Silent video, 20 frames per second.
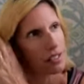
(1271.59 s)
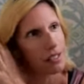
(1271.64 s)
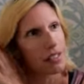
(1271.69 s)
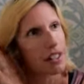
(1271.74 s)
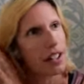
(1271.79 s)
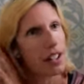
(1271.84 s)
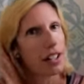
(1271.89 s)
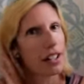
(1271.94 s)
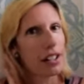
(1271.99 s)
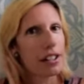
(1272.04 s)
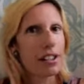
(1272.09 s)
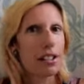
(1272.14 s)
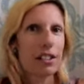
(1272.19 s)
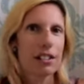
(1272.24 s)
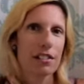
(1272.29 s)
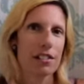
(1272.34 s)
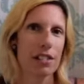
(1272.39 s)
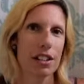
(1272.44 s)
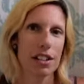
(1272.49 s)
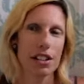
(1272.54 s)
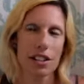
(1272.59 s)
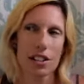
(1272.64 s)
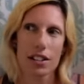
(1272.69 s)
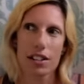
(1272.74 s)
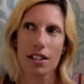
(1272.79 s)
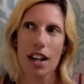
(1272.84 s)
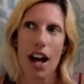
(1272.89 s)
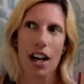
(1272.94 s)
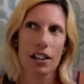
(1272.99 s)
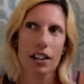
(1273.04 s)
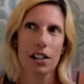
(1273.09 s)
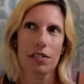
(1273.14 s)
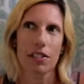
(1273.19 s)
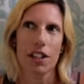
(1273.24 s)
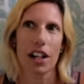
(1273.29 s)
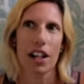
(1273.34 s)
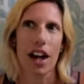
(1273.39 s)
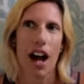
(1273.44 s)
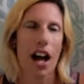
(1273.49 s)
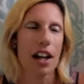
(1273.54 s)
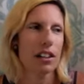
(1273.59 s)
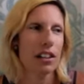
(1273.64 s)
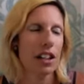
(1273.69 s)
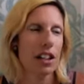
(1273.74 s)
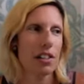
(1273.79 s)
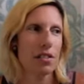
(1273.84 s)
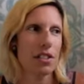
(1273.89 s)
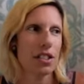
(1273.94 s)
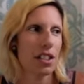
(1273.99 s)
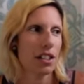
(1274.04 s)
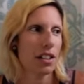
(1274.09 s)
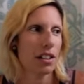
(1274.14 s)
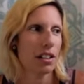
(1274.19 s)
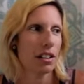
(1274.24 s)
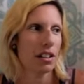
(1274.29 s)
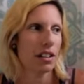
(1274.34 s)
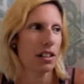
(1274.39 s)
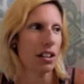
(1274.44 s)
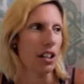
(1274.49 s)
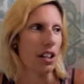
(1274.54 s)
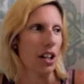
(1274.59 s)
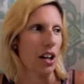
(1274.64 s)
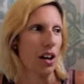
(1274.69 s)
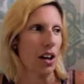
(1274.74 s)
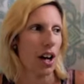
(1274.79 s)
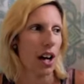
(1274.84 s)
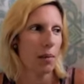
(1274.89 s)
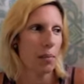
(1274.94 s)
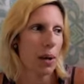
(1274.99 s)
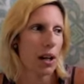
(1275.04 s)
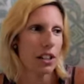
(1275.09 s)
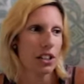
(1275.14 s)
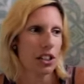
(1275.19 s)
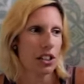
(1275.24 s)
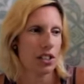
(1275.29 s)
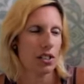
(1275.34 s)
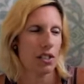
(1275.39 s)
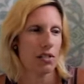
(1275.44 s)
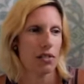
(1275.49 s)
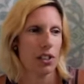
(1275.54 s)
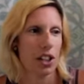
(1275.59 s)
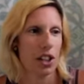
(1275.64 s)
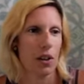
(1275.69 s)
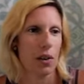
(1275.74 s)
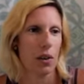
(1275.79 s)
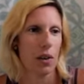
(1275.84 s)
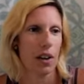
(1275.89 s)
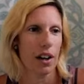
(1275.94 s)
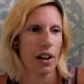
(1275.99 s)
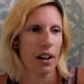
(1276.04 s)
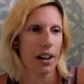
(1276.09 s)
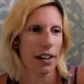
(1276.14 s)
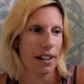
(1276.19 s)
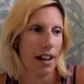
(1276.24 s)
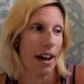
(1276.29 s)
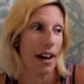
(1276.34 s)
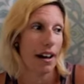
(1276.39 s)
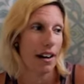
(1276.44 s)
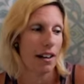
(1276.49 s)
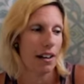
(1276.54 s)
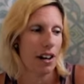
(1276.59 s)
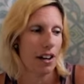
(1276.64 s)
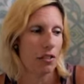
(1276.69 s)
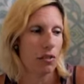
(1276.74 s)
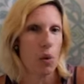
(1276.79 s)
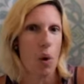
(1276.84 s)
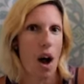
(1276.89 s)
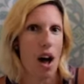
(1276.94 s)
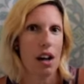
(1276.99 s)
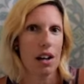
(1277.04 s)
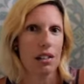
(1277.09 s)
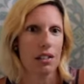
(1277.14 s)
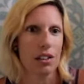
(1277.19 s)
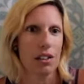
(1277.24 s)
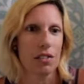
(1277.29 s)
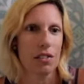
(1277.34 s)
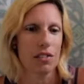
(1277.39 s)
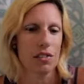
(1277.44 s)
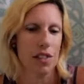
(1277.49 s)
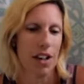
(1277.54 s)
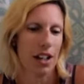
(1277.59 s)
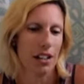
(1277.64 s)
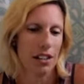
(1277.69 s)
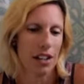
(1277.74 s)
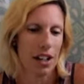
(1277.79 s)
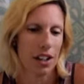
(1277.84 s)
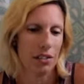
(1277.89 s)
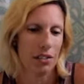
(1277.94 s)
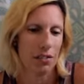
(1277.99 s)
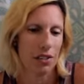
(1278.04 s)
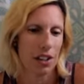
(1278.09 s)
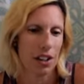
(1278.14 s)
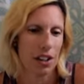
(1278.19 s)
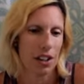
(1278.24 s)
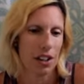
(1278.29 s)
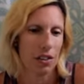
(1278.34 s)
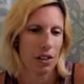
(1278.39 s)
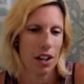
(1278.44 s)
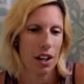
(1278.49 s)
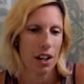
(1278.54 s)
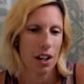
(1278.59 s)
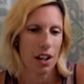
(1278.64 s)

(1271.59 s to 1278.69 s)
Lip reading: Like, it's just, I loved it. I loved, you know, I probably should do a video again of why I loved van life, you know.